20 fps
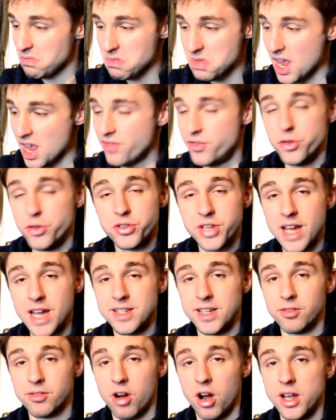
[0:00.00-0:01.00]
if you set
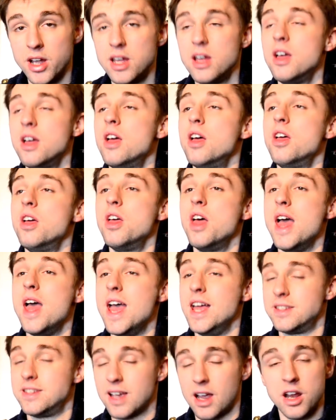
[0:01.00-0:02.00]
it right,
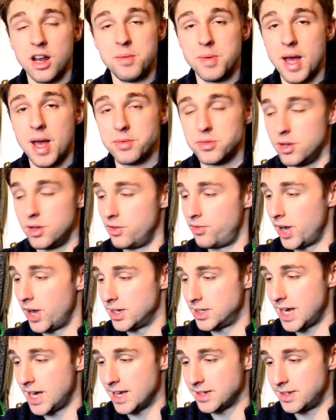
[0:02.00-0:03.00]
it's going to be absolutely
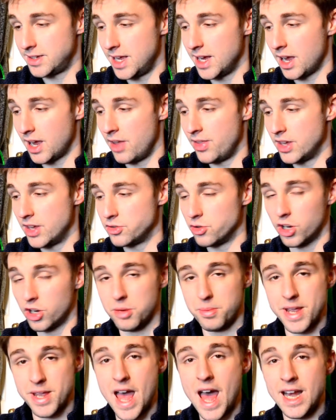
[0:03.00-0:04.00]
fantastic, and there's not going
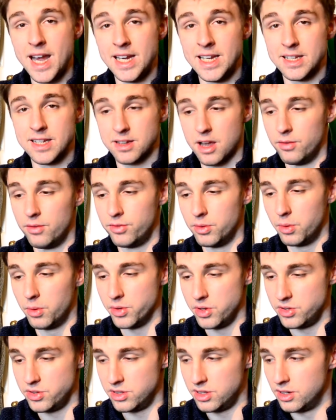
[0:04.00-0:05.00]
to be any discomfort while
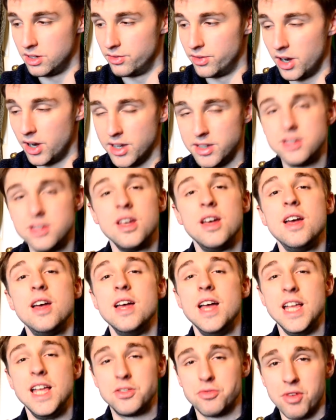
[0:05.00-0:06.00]
using the device.
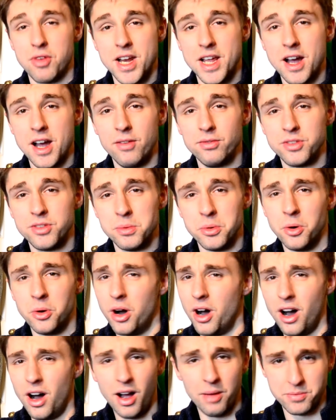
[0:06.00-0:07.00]
It's really comfortable.
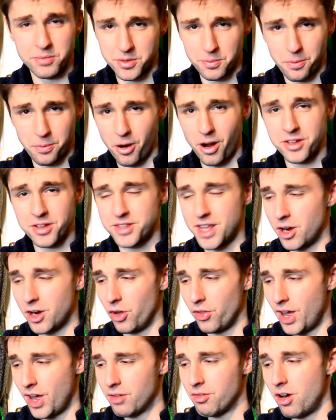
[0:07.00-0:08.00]
I'm surprised they got
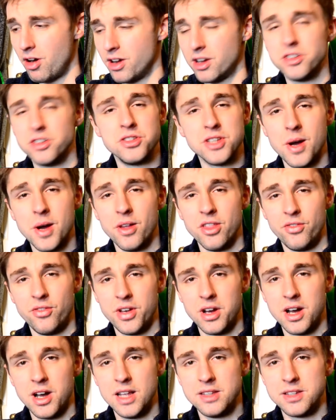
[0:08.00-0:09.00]
that right, because no other
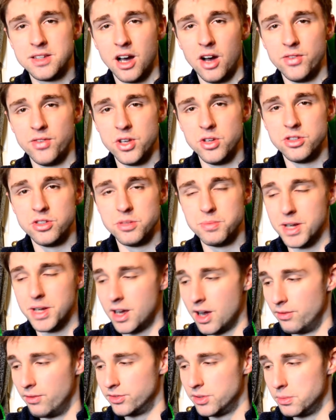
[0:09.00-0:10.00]
VR headset I've used has been
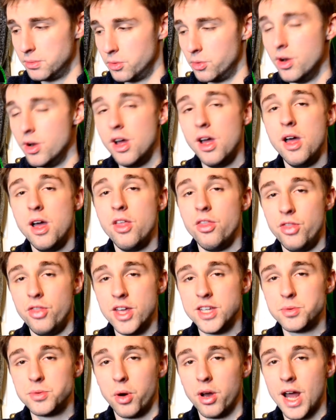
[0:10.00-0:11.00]
comfortable.
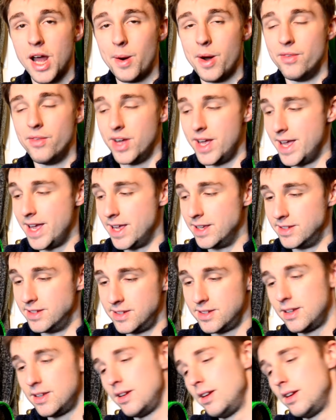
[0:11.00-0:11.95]
This one, however, is.